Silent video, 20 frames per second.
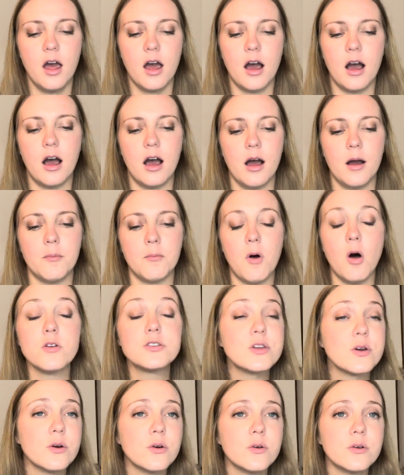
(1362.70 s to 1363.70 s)

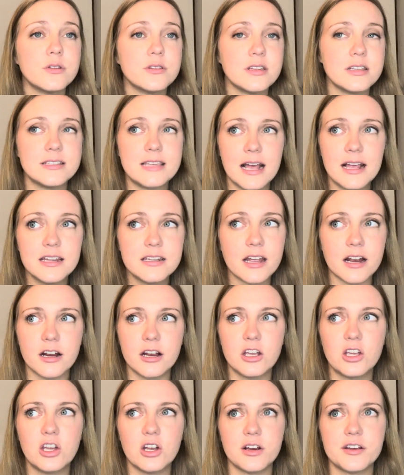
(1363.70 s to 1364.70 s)
Also, the
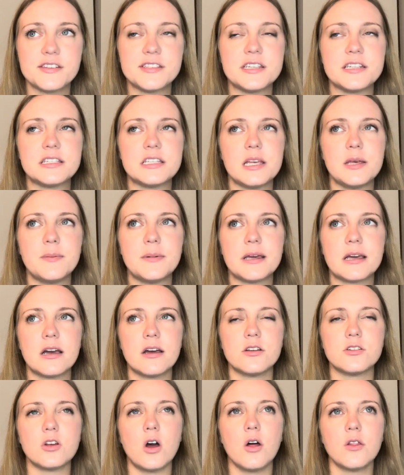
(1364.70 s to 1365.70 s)
secondary, curious to see,
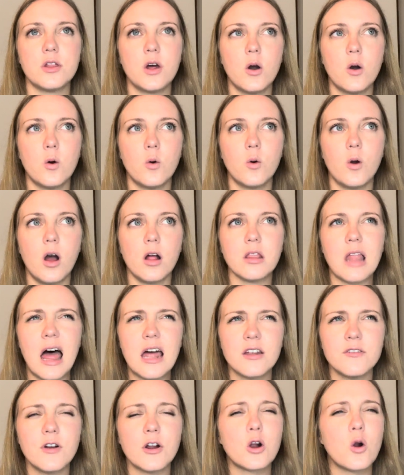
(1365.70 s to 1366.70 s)
because although a
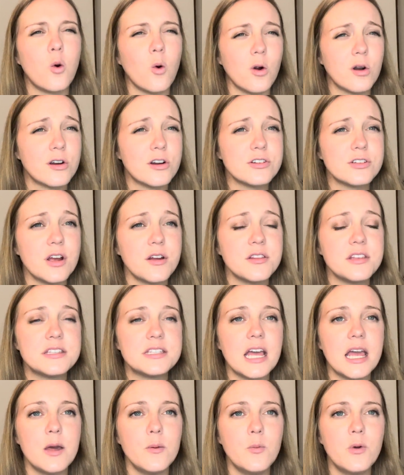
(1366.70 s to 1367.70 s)
lot of our corners are the
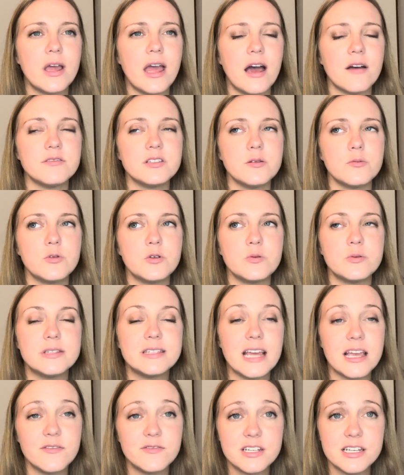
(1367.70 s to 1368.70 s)
same, we have some new
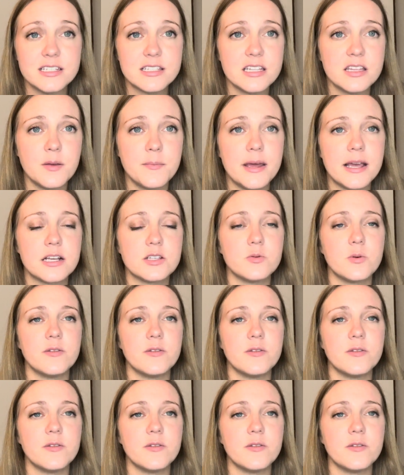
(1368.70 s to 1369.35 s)
safeties in the mix.